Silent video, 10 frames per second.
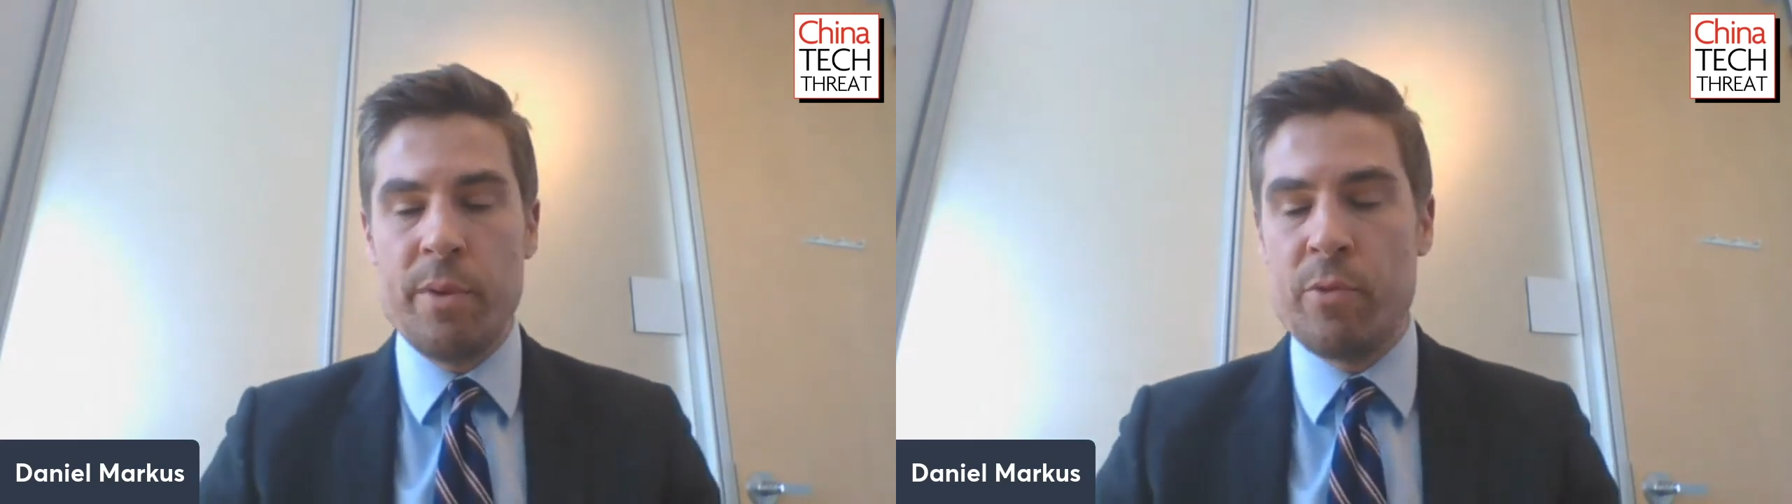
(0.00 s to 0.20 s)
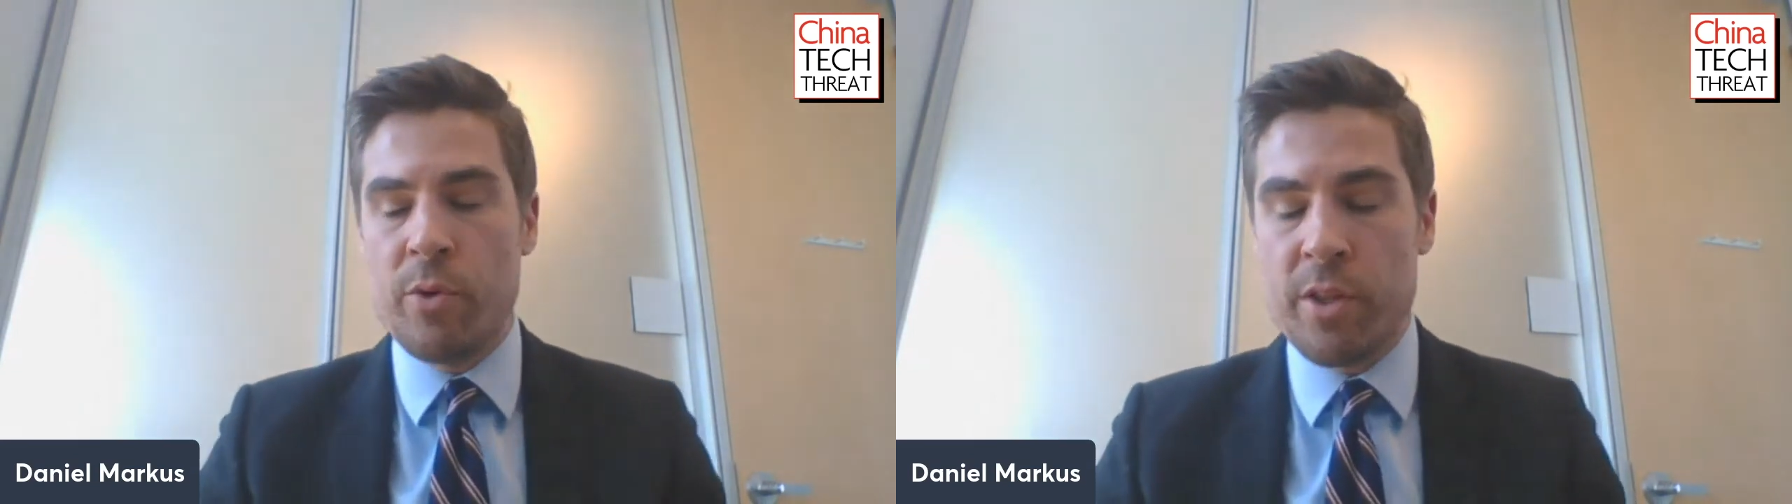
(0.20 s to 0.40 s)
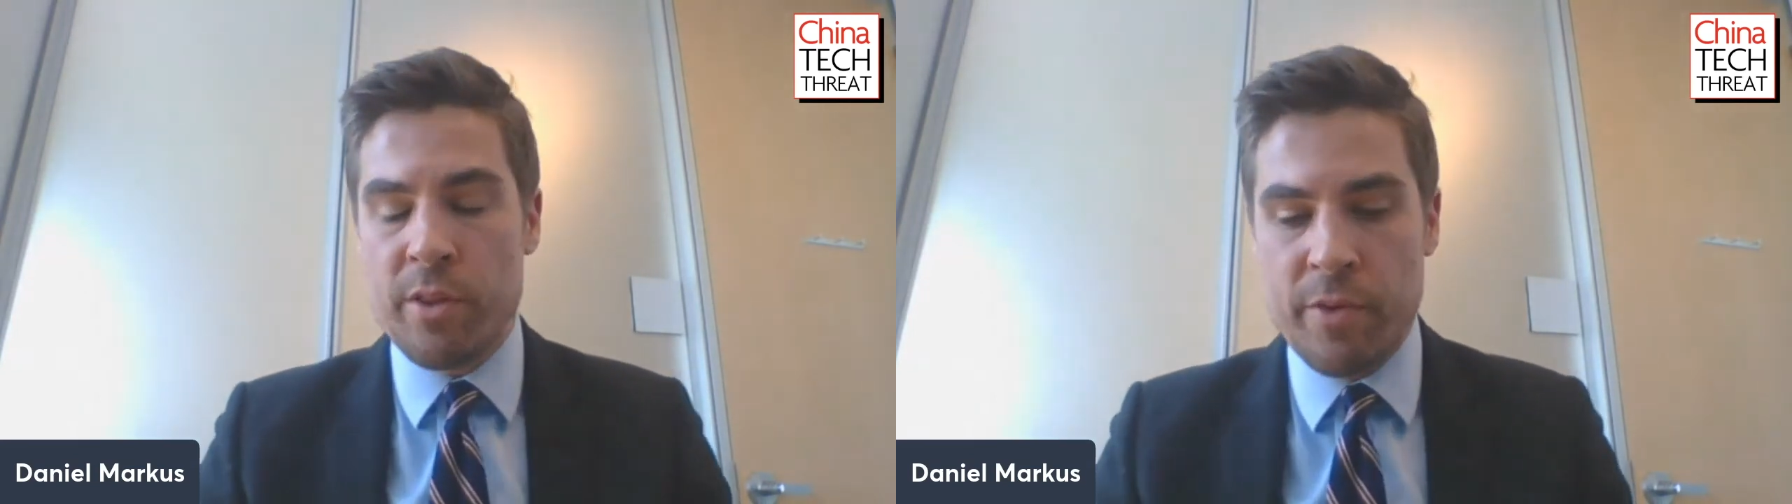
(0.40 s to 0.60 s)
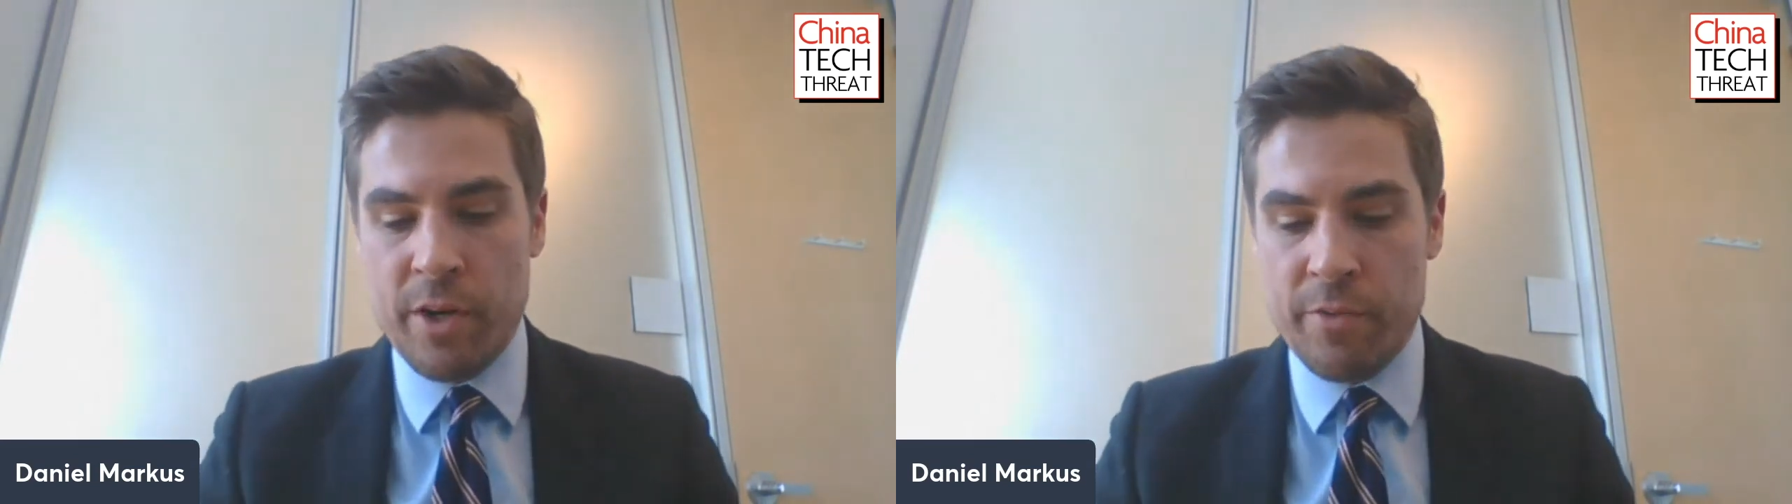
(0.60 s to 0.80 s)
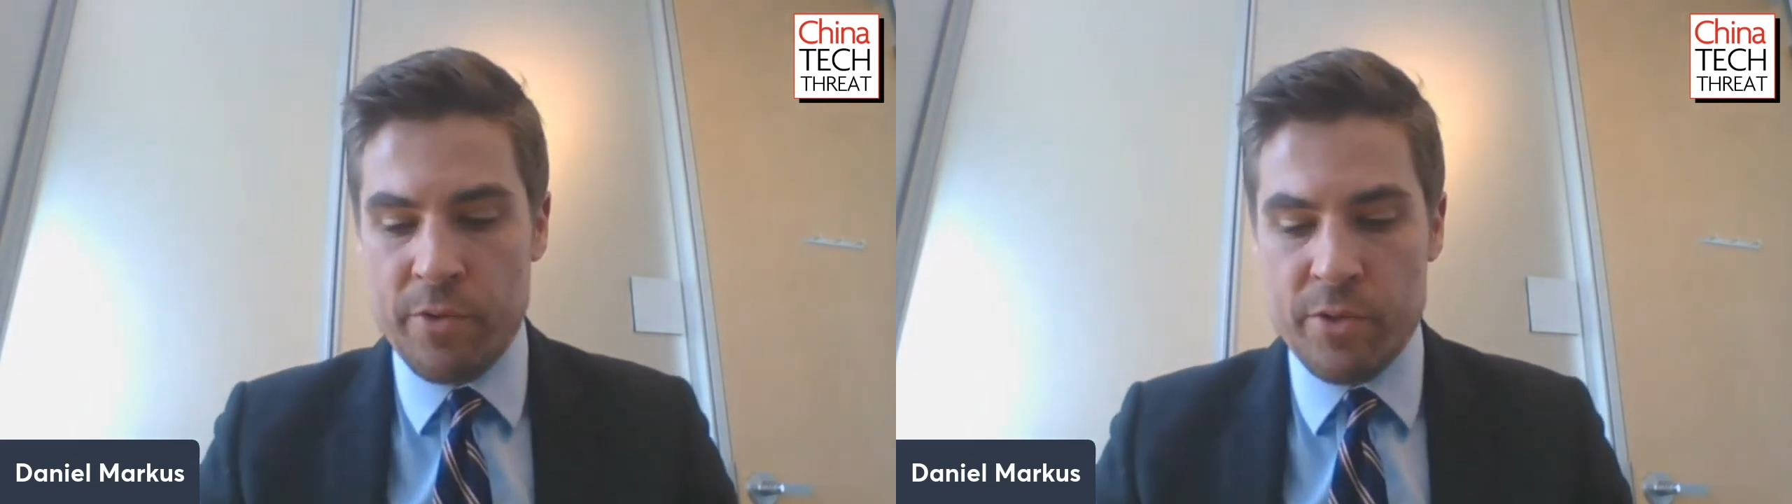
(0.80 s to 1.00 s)
maybe one of
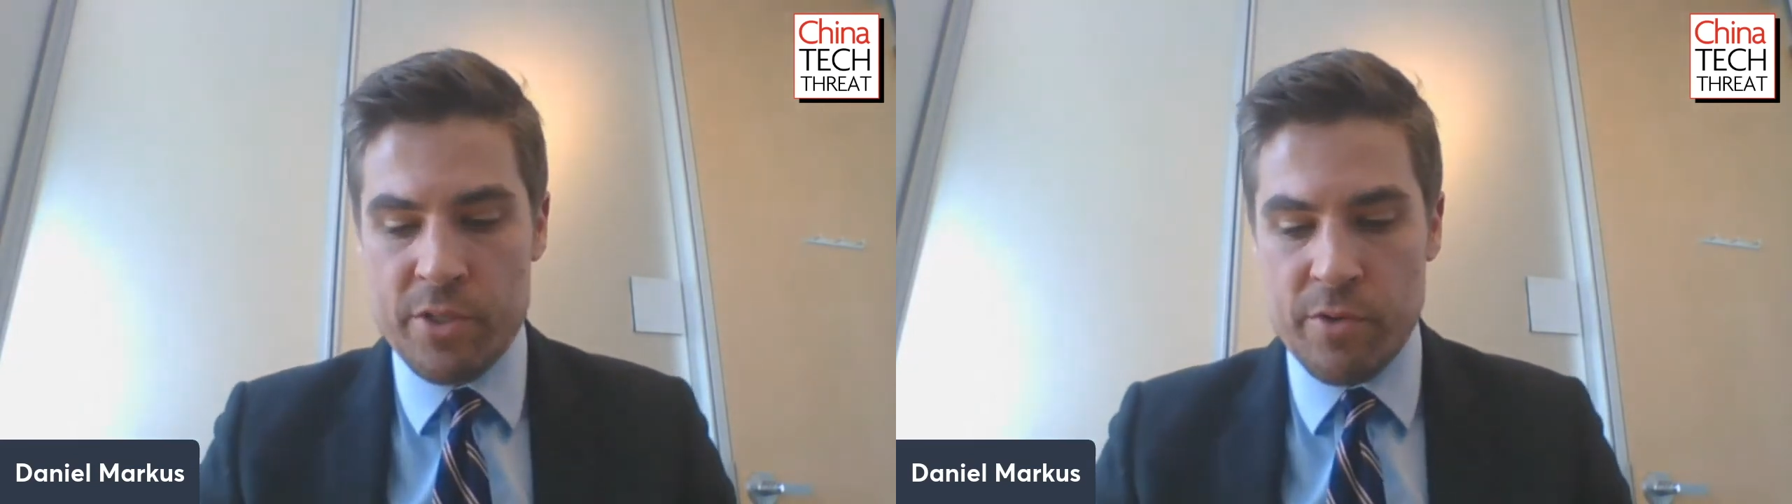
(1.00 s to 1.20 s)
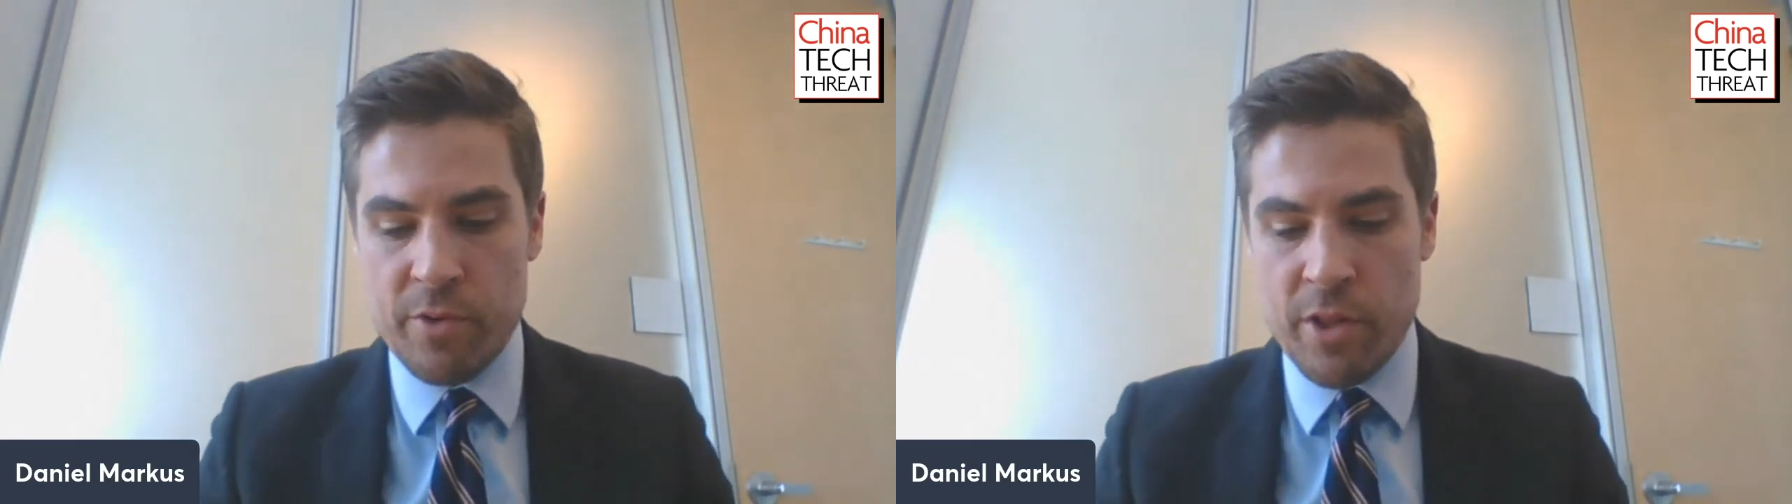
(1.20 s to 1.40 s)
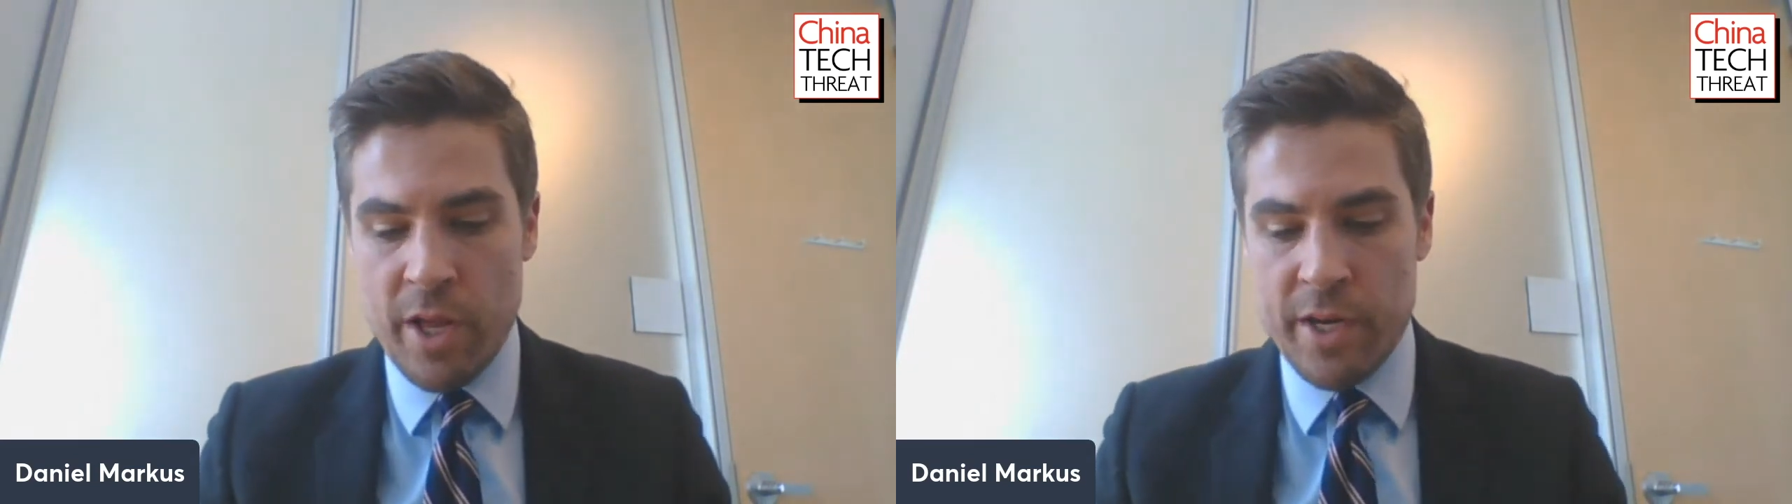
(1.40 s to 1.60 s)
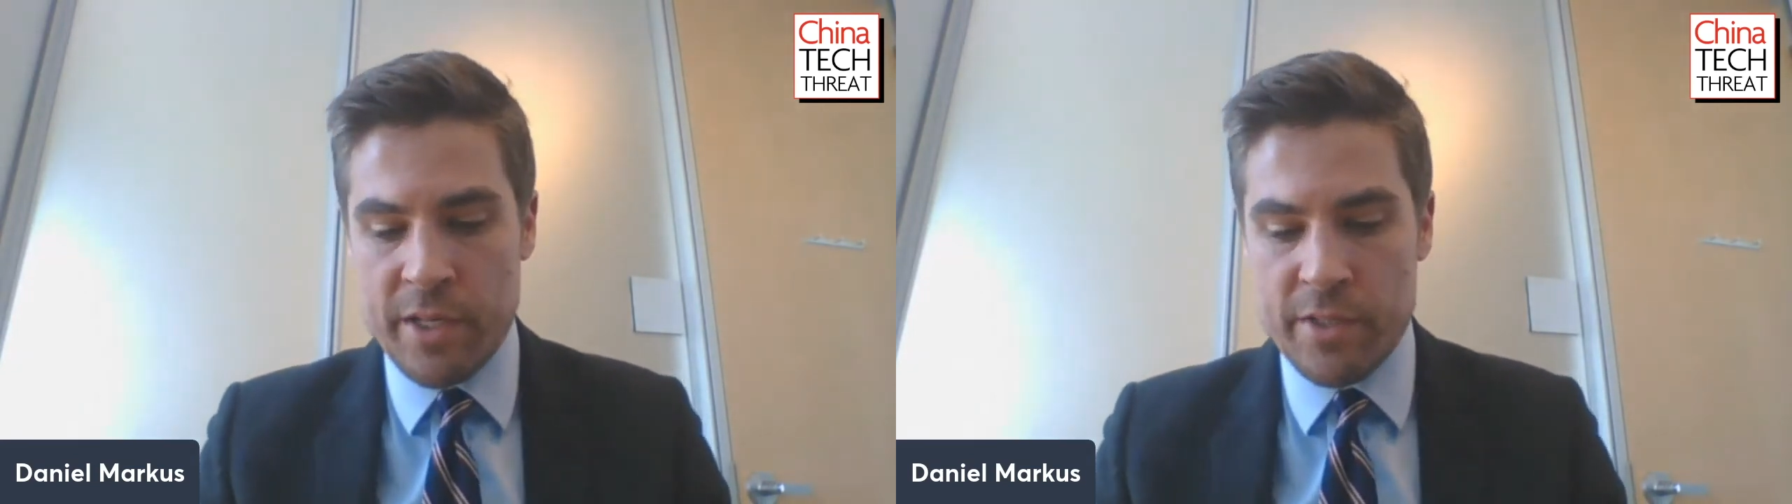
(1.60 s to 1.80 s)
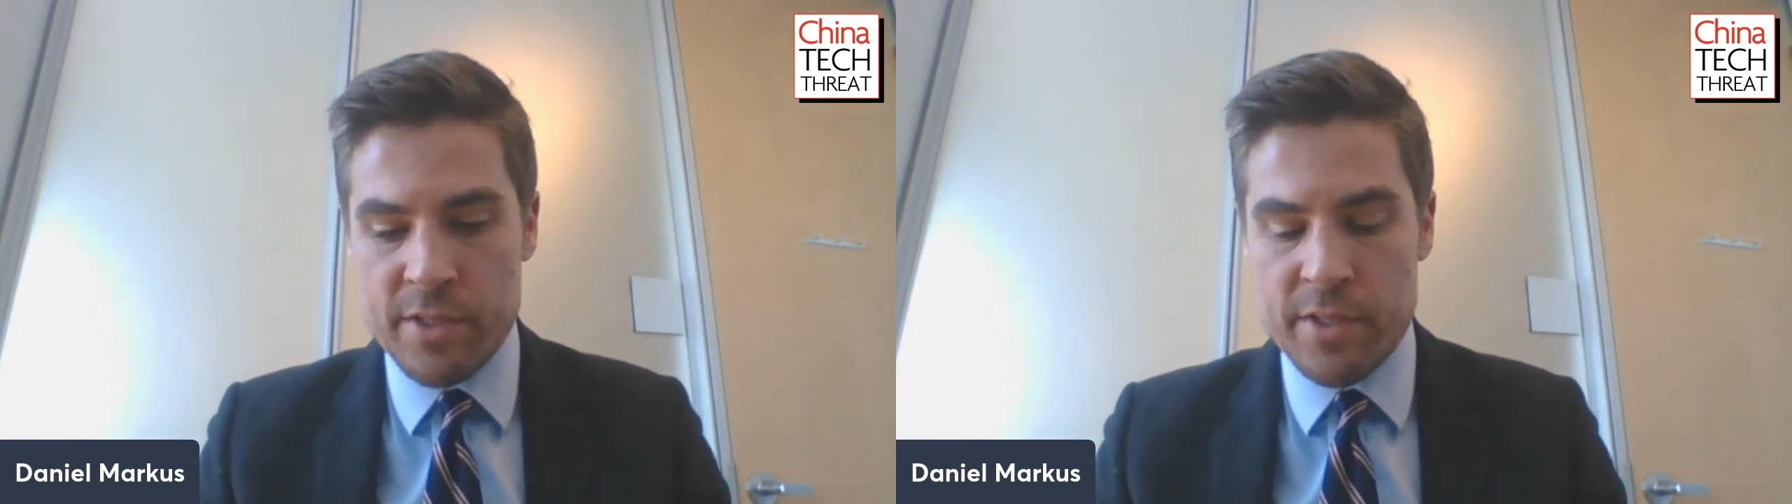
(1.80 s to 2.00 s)
the very few silver
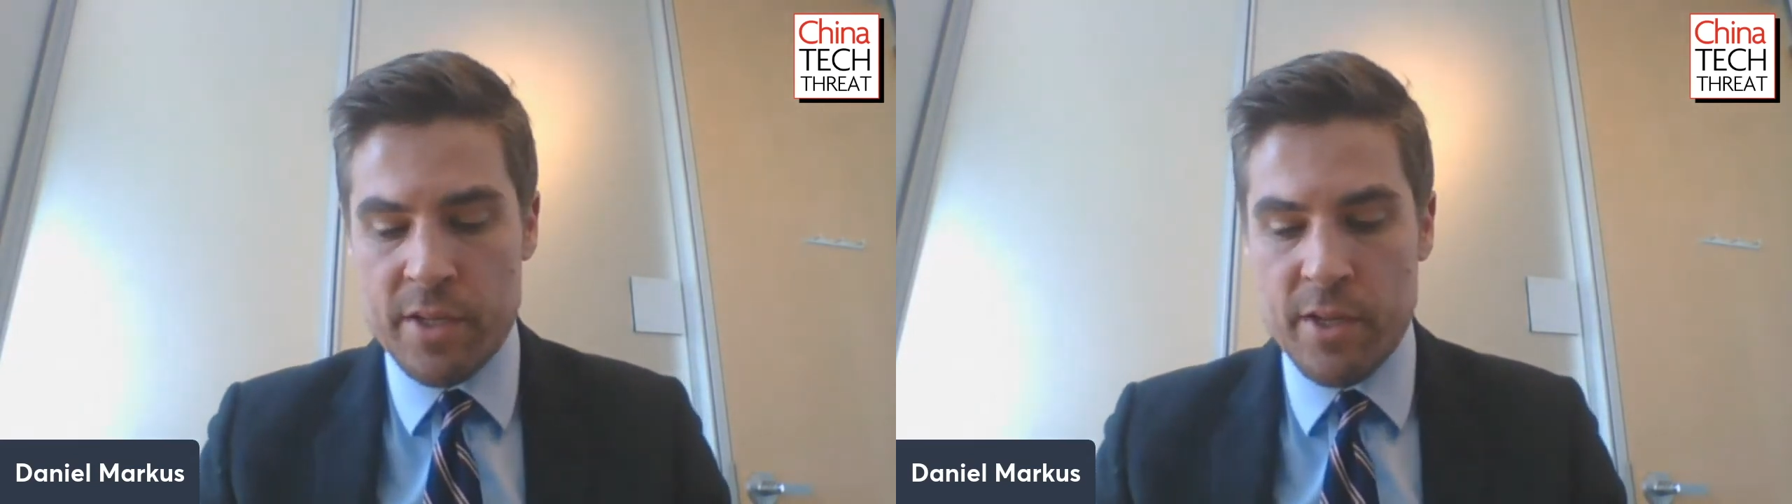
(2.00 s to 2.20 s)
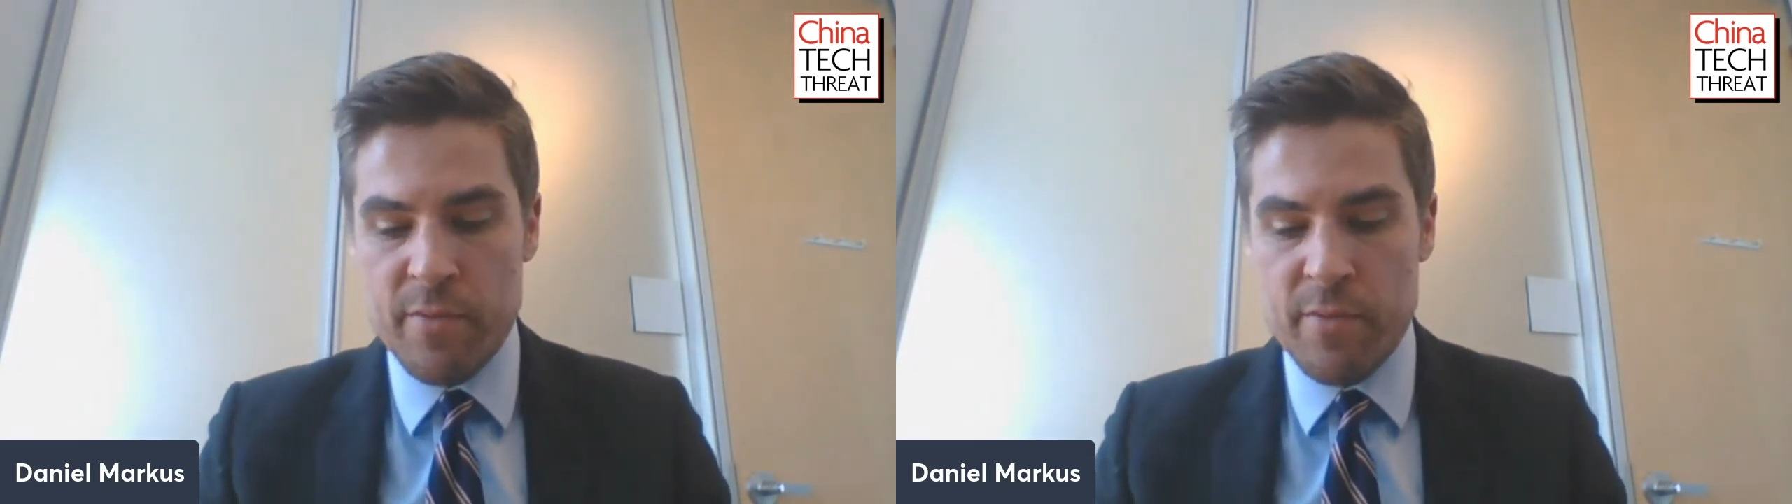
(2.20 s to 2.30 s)
linings